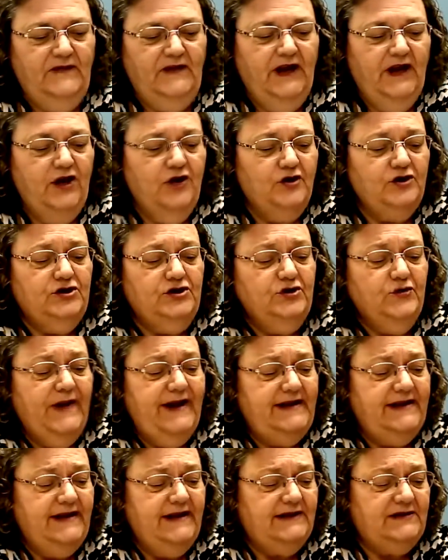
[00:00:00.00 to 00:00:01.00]
Your
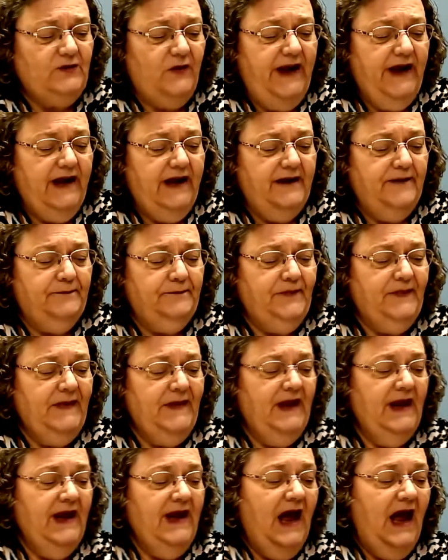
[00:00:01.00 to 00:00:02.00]
treat this week
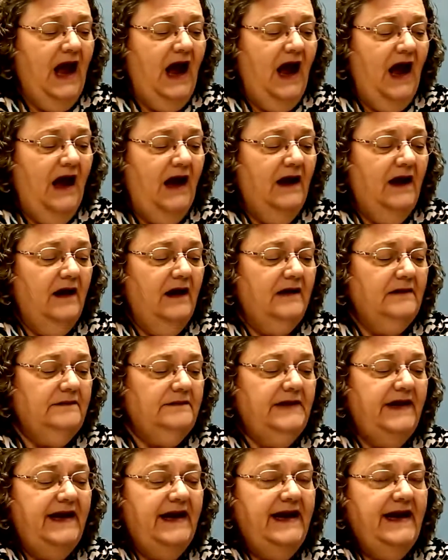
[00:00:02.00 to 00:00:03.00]

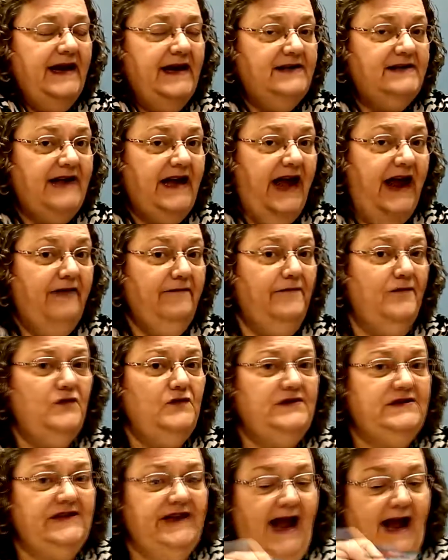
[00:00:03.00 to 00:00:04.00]
is a fruit
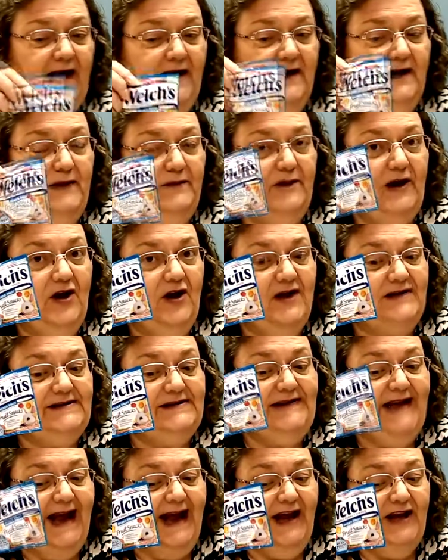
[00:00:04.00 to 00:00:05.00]
snack because
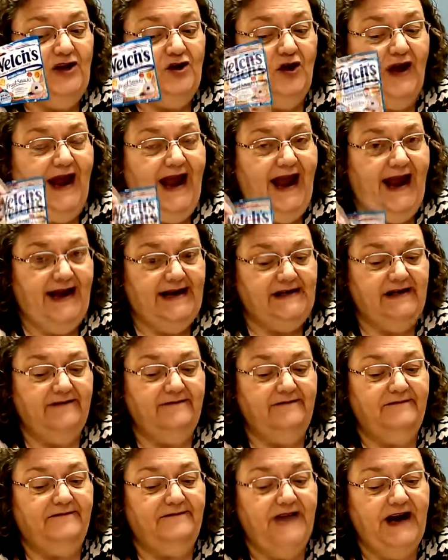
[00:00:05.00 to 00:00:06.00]
Daniel ate
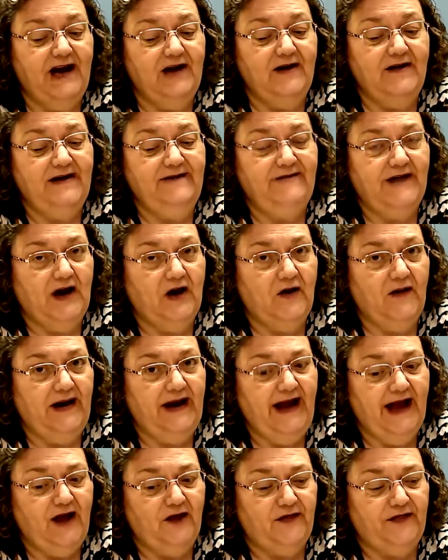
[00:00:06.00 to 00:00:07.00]
very, very
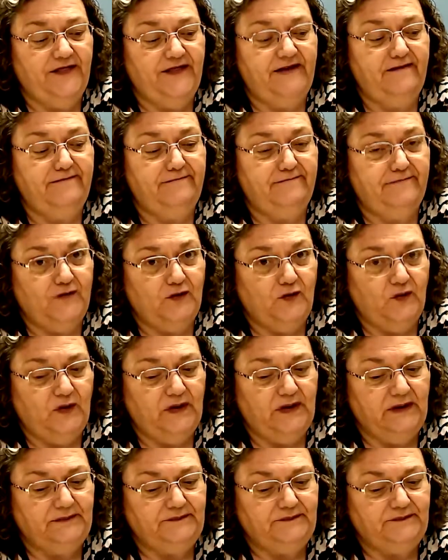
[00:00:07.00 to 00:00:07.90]
healthy food.